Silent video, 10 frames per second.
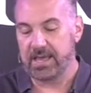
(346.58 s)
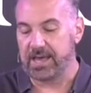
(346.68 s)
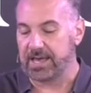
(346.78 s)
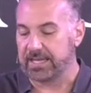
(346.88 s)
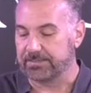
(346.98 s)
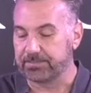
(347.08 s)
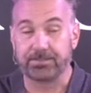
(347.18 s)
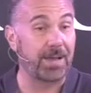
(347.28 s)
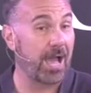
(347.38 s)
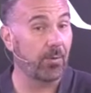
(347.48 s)

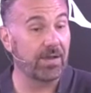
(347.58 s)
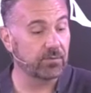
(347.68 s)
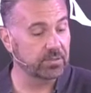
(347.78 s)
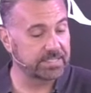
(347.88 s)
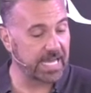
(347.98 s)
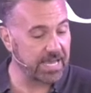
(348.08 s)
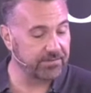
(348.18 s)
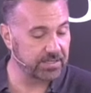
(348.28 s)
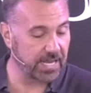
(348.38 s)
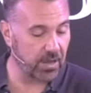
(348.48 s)
However,
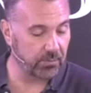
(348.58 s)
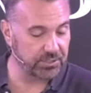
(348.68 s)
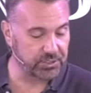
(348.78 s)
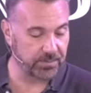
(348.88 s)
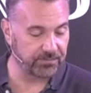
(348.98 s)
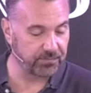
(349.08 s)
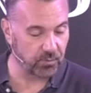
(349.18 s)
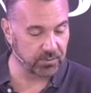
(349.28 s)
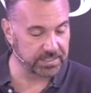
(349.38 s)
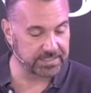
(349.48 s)
David, now we jump
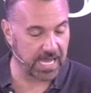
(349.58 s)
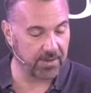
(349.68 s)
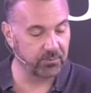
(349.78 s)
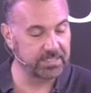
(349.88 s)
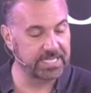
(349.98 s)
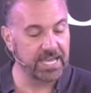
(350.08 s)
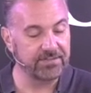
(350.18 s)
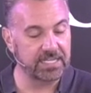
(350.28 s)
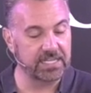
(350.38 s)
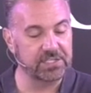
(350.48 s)
forward in time when
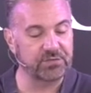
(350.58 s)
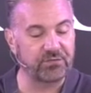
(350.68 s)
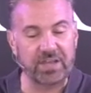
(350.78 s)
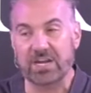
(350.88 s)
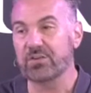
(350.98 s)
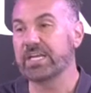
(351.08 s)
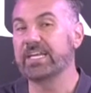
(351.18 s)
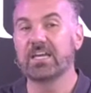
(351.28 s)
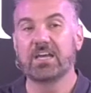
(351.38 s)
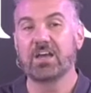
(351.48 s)
David is
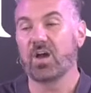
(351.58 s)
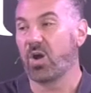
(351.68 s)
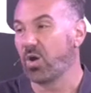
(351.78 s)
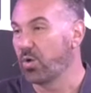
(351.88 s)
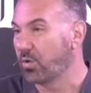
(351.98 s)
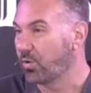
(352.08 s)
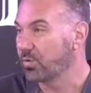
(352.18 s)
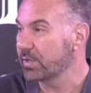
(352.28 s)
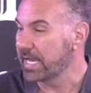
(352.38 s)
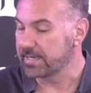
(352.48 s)
very
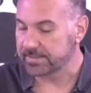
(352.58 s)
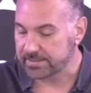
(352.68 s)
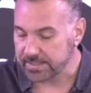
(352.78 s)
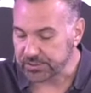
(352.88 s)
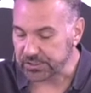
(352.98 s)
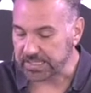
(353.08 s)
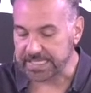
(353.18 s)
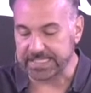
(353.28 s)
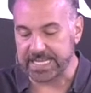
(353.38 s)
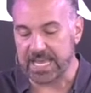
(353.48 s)
old, and
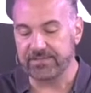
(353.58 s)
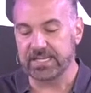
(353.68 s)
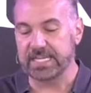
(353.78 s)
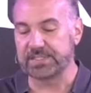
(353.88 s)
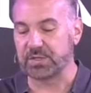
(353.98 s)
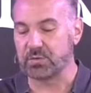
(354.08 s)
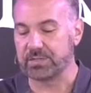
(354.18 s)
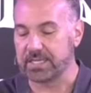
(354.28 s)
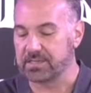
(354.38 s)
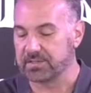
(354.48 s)
essentially David is on
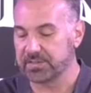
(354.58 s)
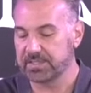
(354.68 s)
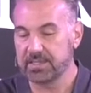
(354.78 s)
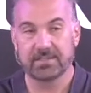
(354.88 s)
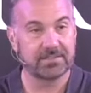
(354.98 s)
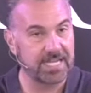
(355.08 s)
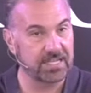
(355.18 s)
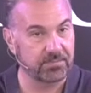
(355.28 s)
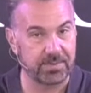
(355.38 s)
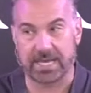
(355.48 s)
his
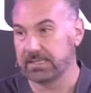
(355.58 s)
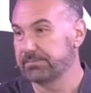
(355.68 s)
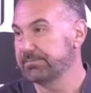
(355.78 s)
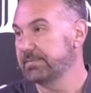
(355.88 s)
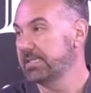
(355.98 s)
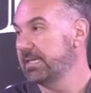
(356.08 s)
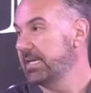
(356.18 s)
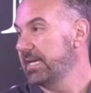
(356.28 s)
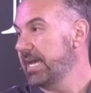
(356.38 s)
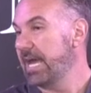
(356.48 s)
deathbed.
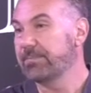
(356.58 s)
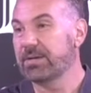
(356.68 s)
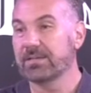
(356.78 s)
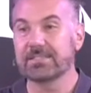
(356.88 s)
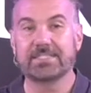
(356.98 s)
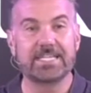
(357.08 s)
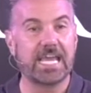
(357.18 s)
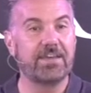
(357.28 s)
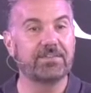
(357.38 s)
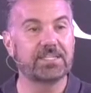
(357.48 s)
And because
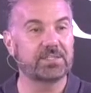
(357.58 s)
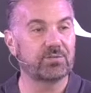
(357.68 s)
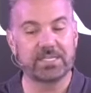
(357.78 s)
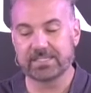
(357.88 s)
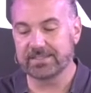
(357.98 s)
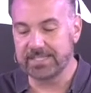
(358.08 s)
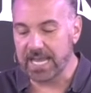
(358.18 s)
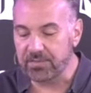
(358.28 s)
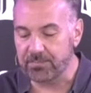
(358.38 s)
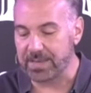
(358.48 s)
David is on his
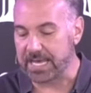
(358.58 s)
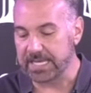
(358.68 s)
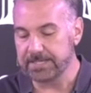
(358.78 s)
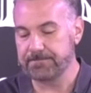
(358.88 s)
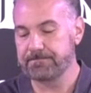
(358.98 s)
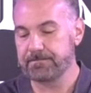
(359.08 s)
deathbed,